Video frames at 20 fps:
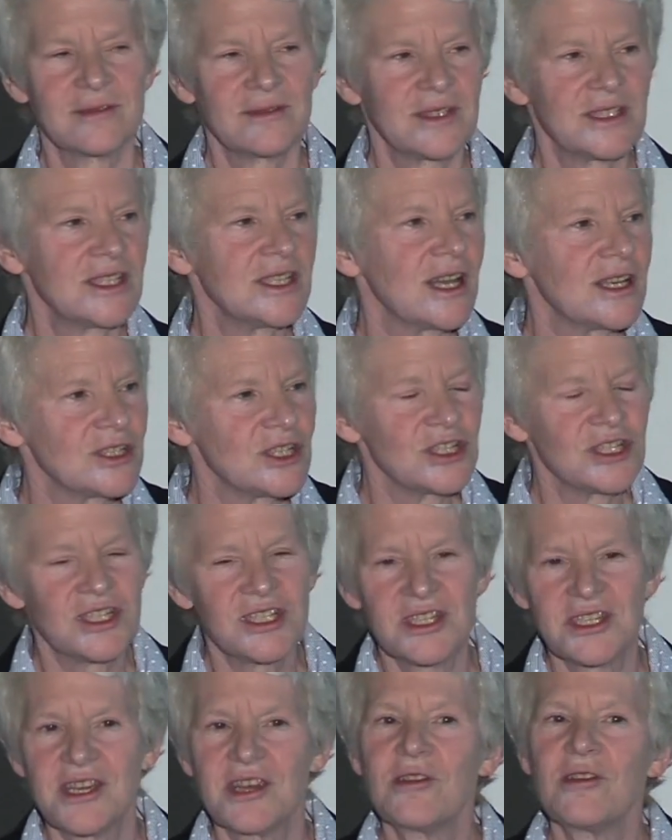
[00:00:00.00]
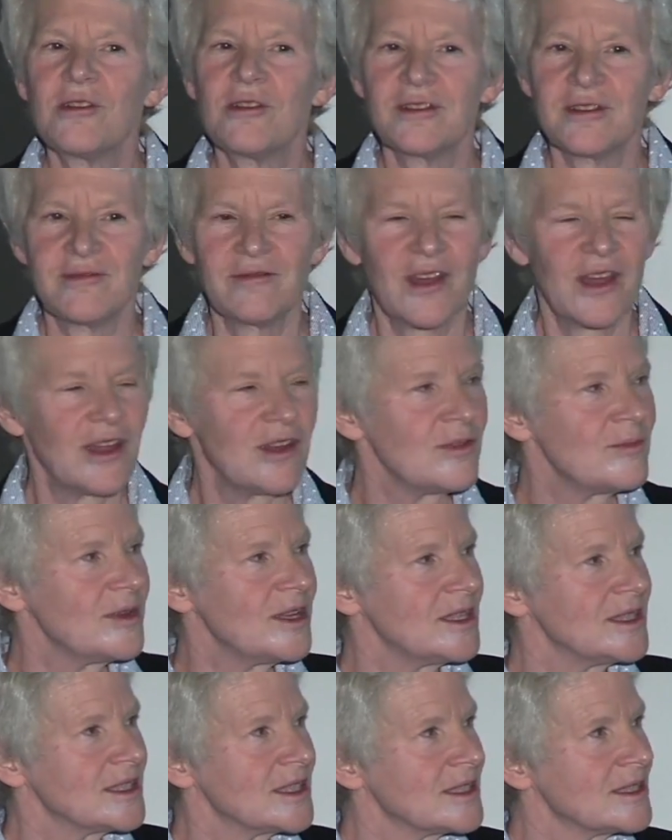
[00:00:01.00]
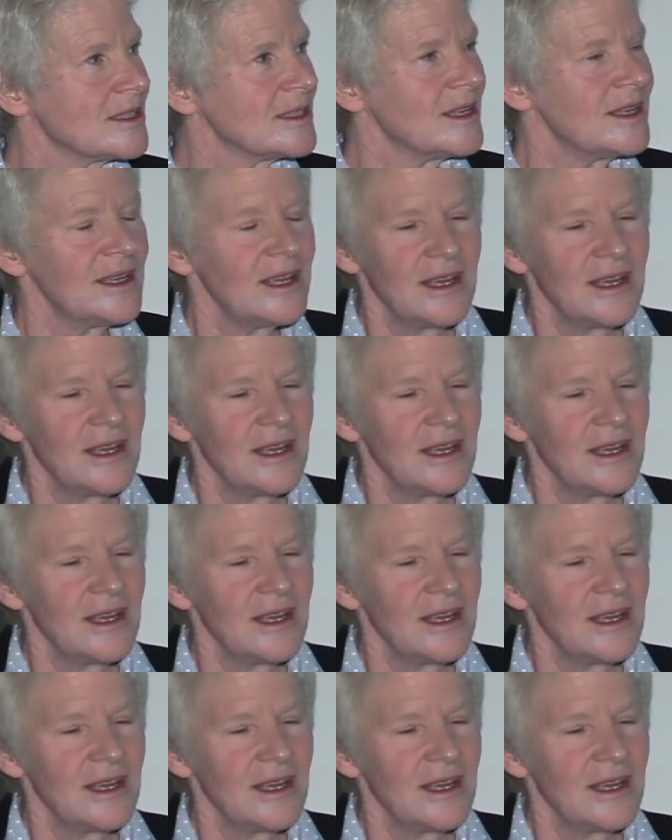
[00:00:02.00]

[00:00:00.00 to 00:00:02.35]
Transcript: such sterile environments